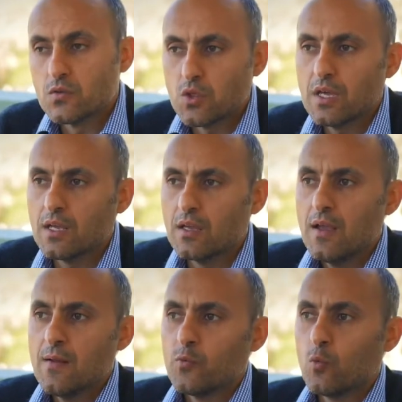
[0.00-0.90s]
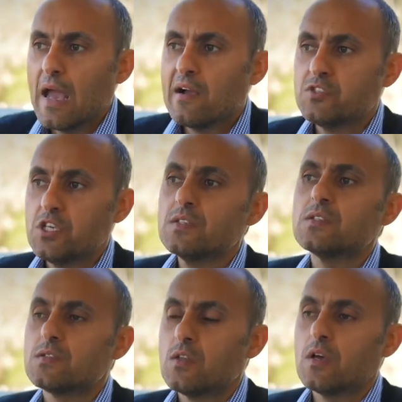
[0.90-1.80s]
30, we have
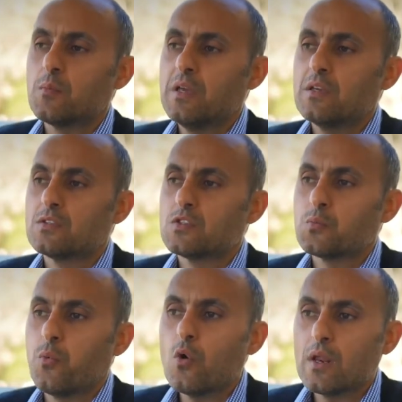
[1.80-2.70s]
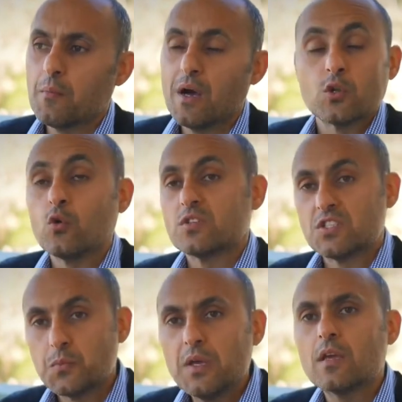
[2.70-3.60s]
Jesus there being spoken about or
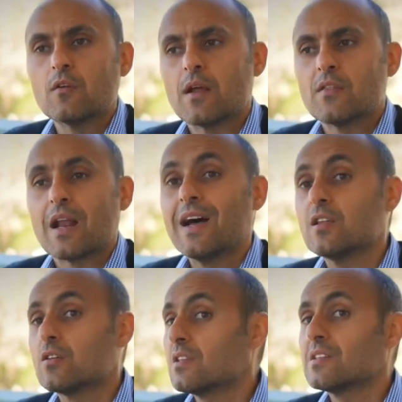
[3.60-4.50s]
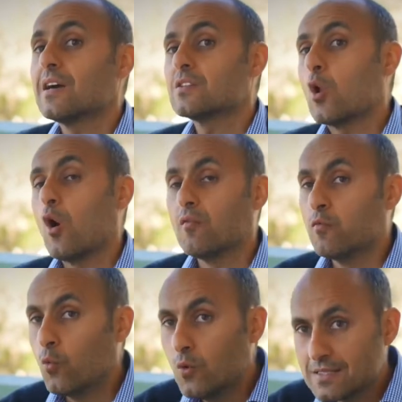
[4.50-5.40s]
speaking rather under the title of
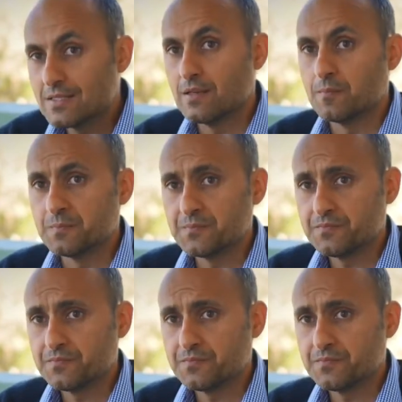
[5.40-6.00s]
wisdom.